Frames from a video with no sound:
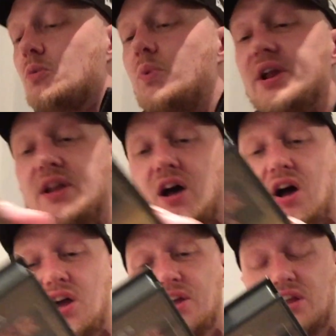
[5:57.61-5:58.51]
When
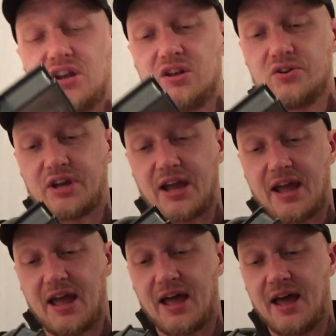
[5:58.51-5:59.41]
I look
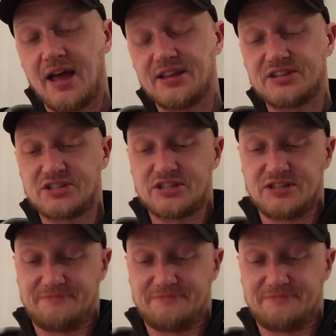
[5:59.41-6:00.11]
at